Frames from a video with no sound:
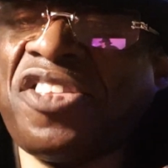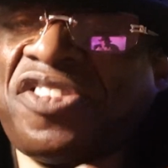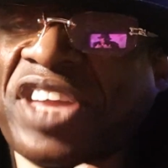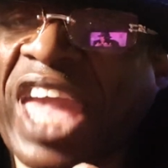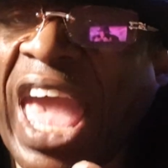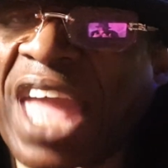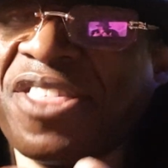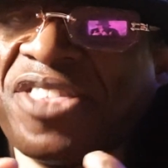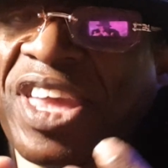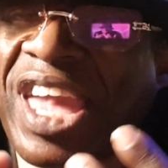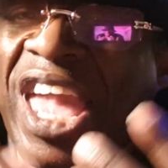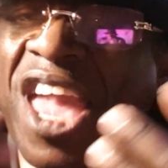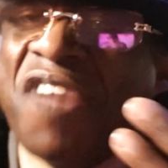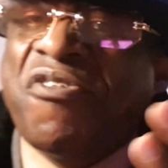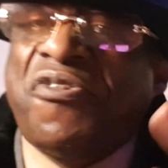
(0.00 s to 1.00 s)
can take
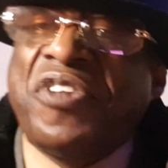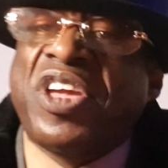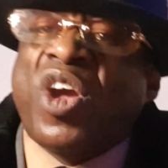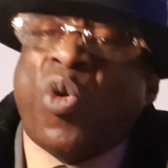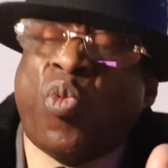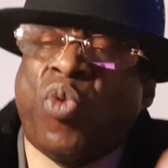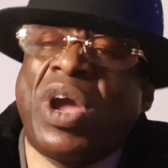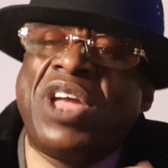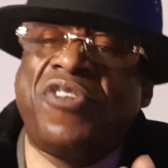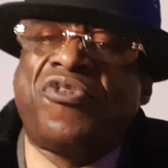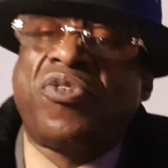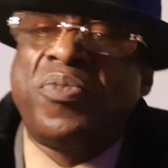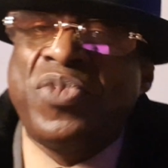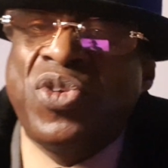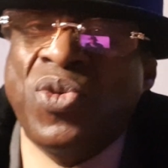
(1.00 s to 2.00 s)
everything away
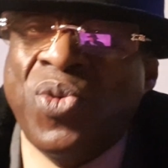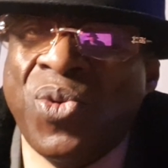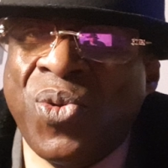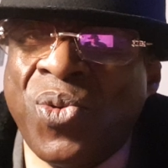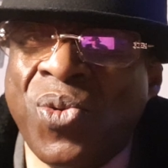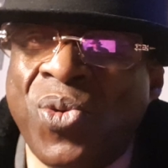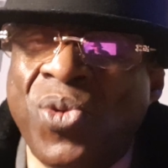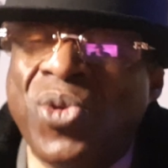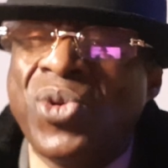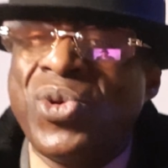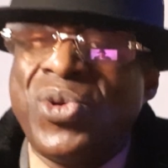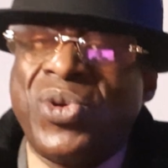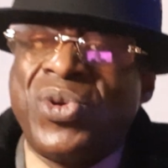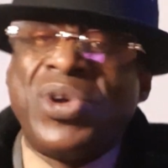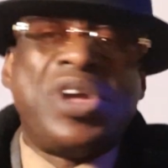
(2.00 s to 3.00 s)
from you.
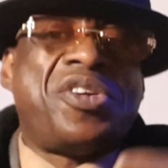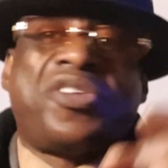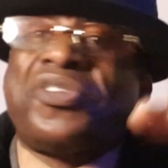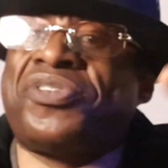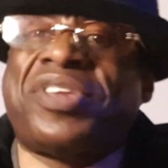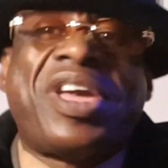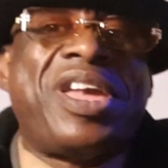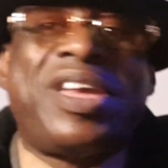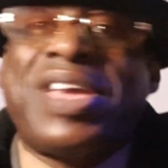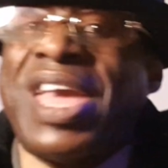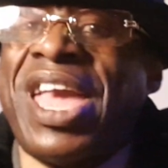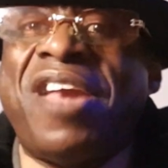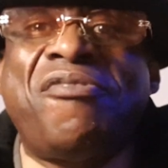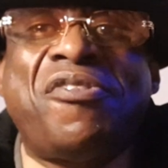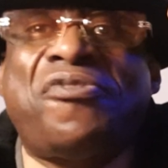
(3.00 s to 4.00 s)
It could take
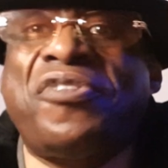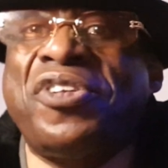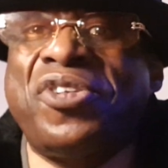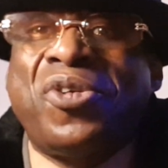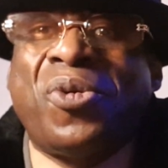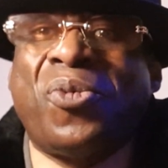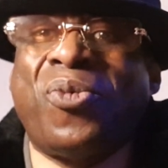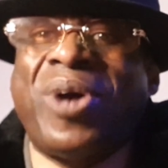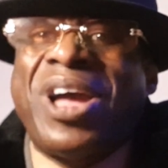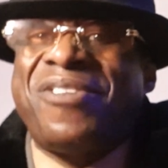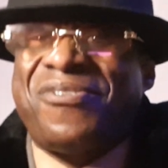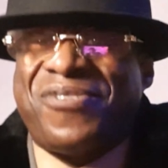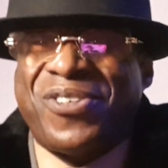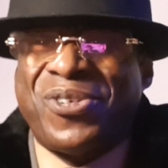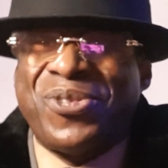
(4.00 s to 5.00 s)
everything your
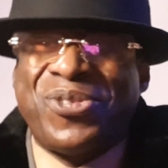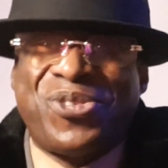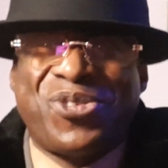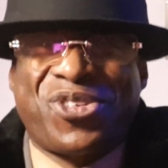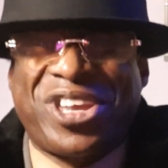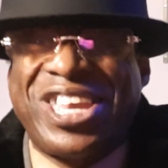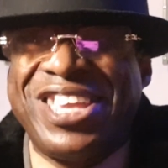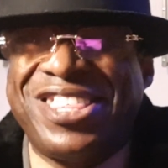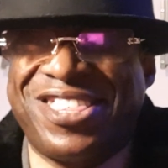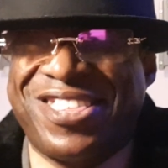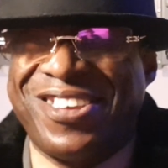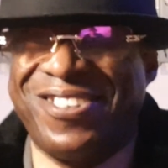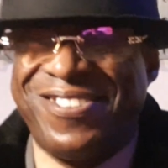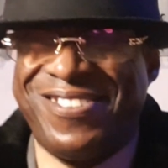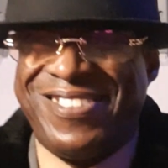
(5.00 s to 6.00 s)
wife owns, your kids
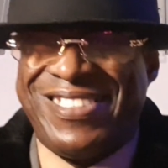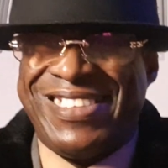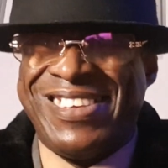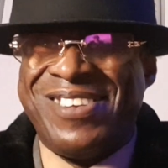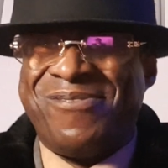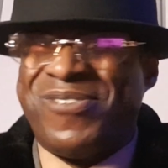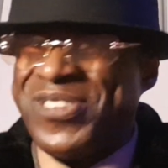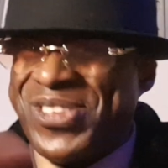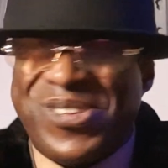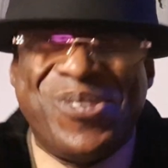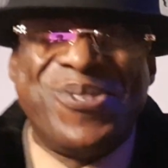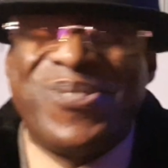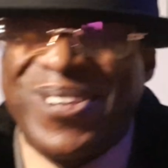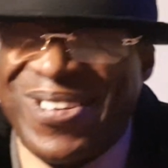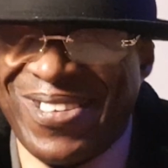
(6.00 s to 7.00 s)
own, what
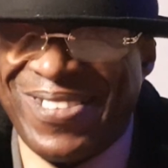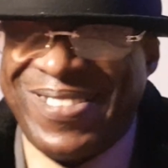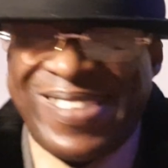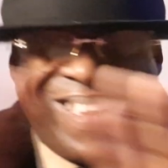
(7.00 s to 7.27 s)
you own,